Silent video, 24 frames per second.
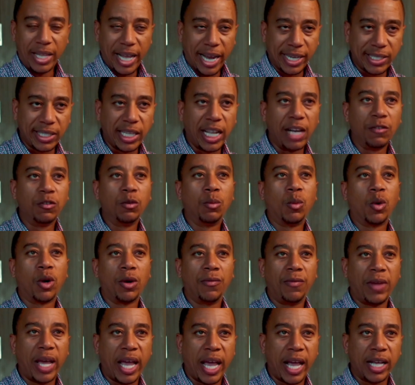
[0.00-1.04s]
Next level, more
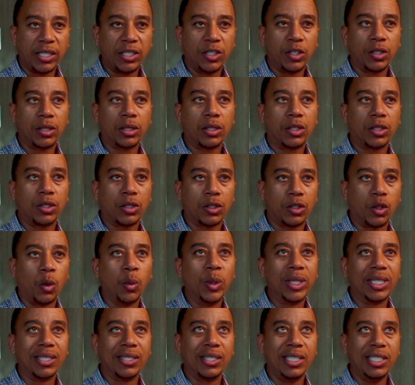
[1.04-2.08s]
advanced. So
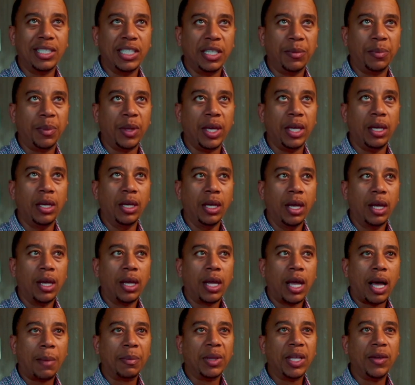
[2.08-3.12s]
with the CCP,
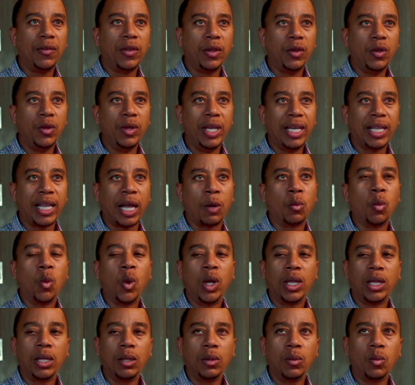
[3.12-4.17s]
I believe that you need like
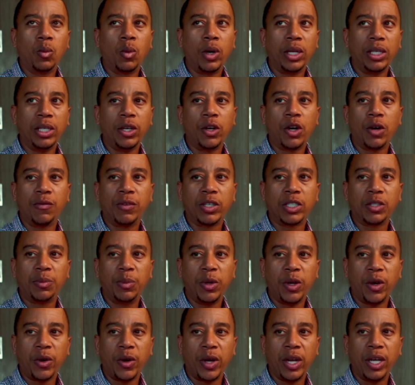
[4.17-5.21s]
one year of
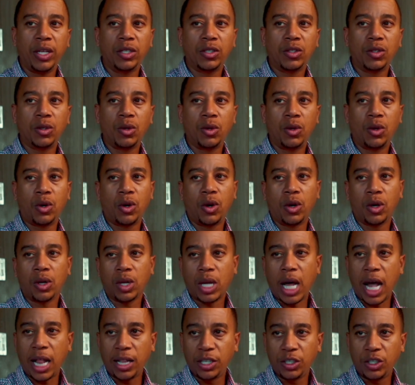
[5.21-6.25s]
experience or
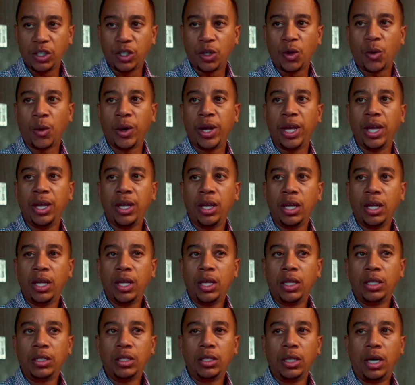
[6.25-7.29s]
college degree
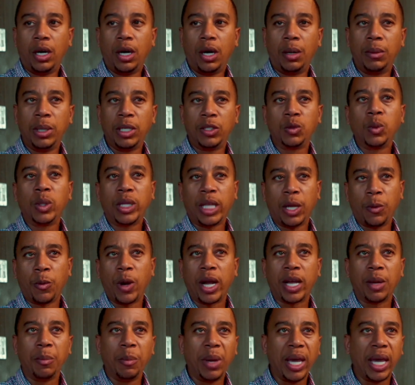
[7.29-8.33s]
is what they
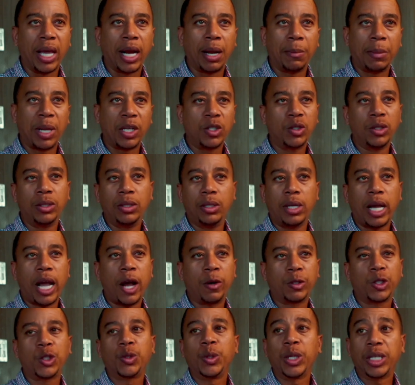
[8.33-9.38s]
recommend. I'm not sure
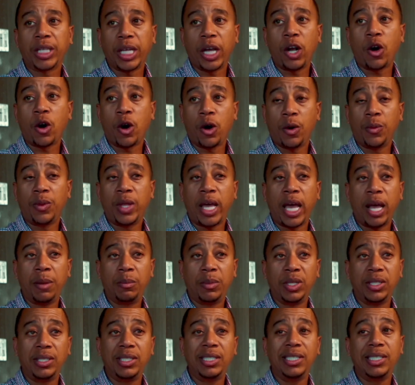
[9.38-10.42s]
how strict they are on that,
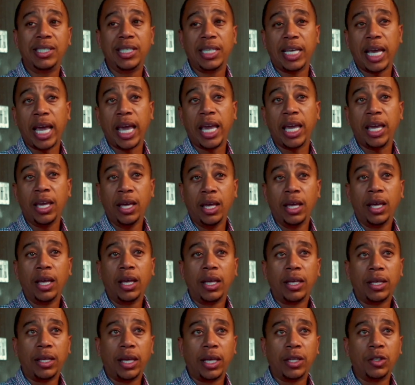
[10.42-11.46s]
but CCA,
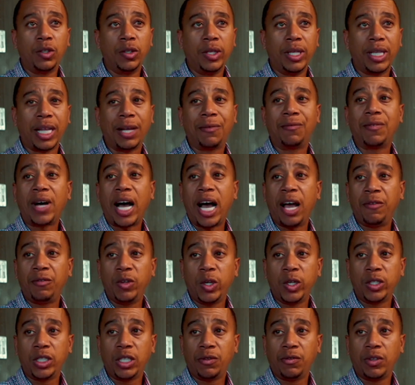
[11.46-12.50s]
you need like 5
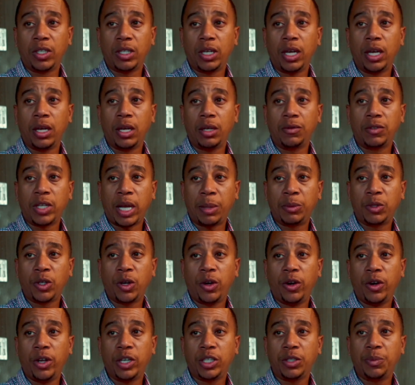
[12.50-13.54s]
years of
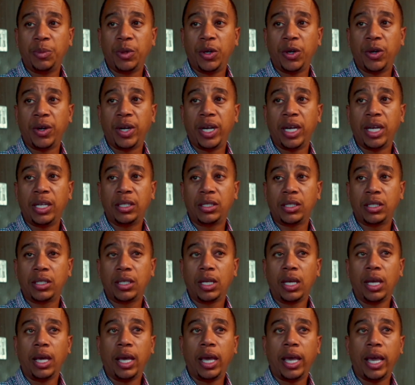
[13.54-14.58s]
cybersecurity
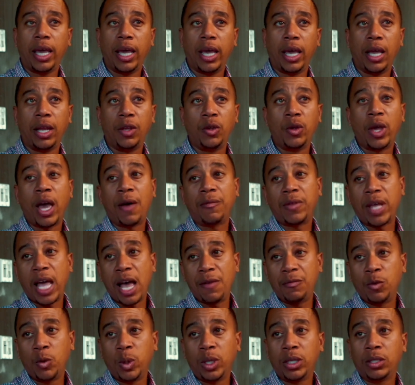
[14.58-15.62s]
experience, and you have to
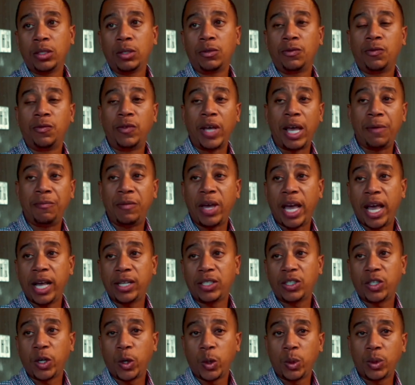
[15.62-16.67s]
have one of those
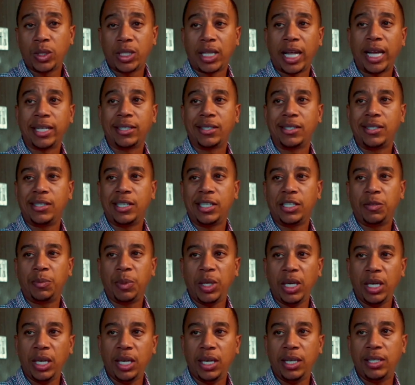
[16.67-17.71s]
advanced certs like the
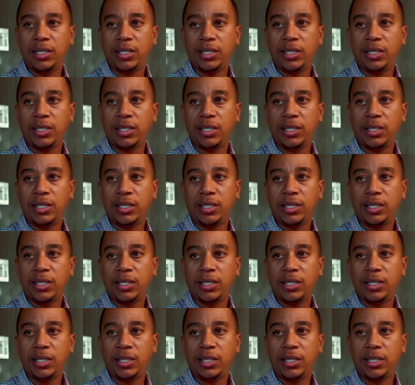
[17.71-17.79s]
CISP,